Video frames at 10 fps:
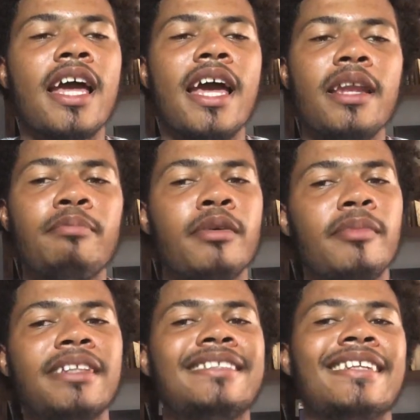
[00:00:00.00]
and
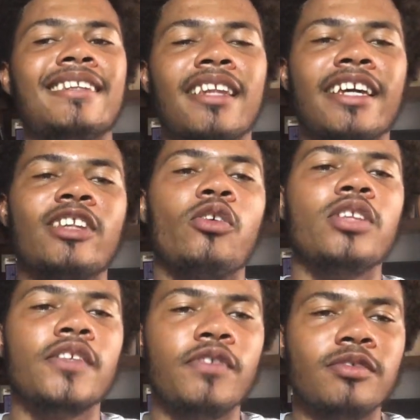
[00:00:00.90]
payment deadline on
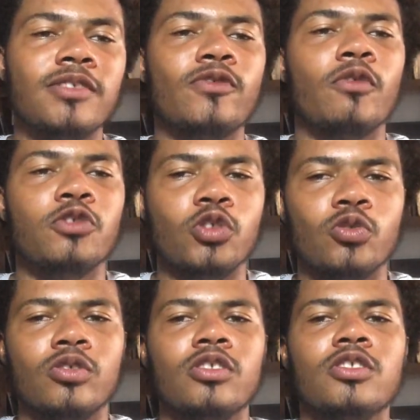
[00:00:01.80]
the 15th of
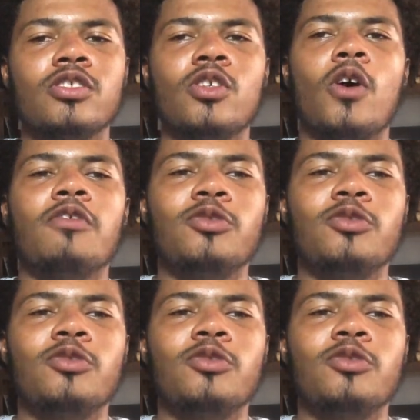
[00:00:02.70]
June of